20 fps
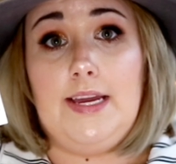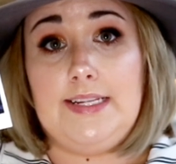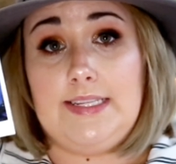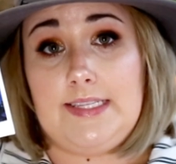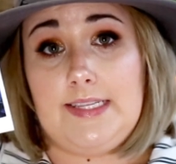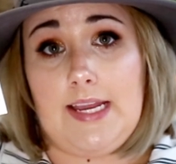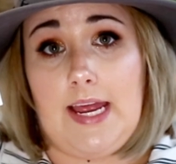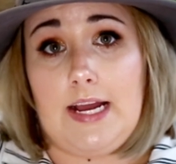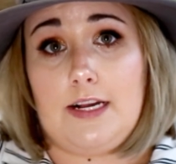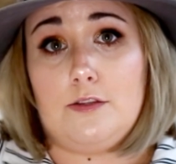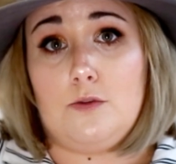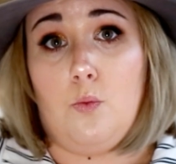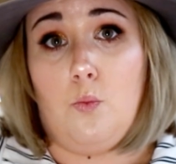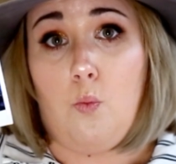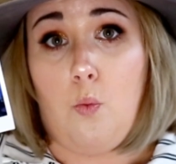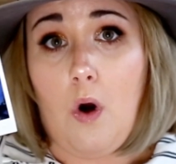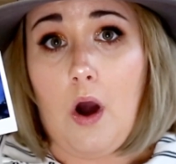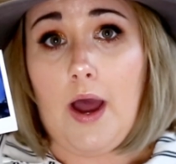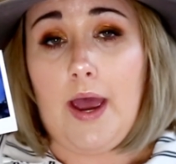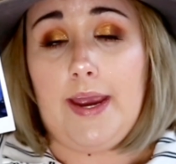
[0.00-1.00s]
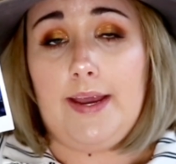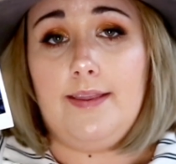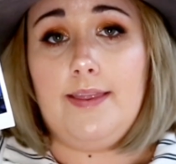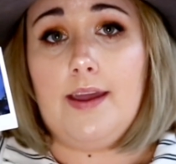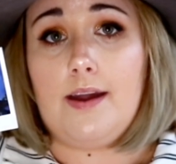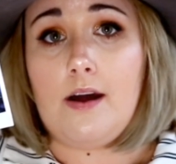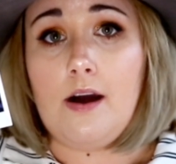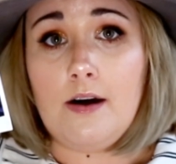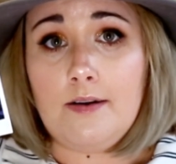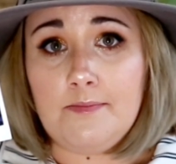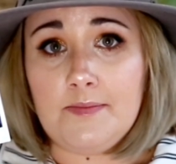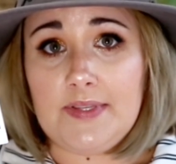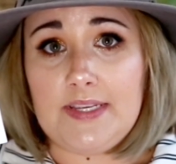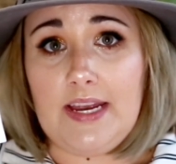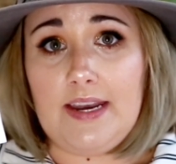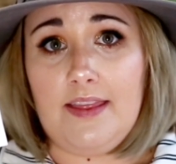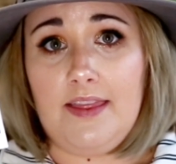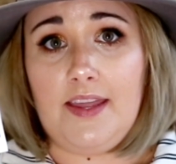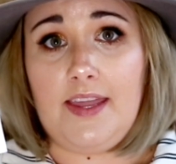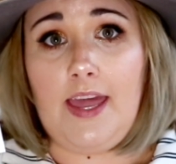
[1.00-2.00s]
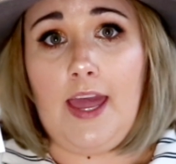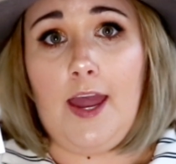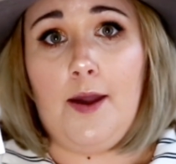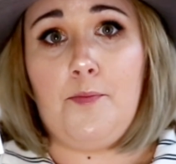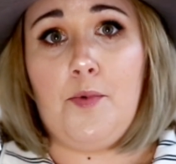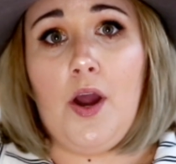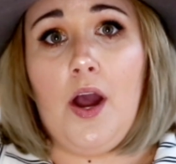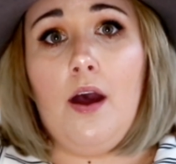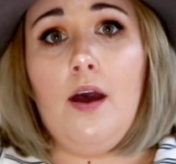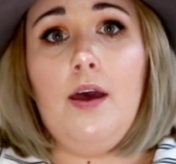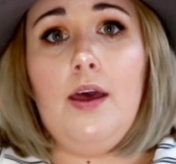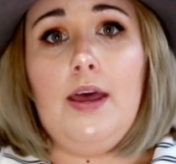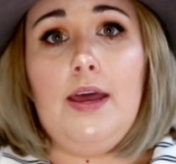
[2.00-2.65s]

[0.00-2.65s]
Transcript: Instax Wide that comes out of the camera.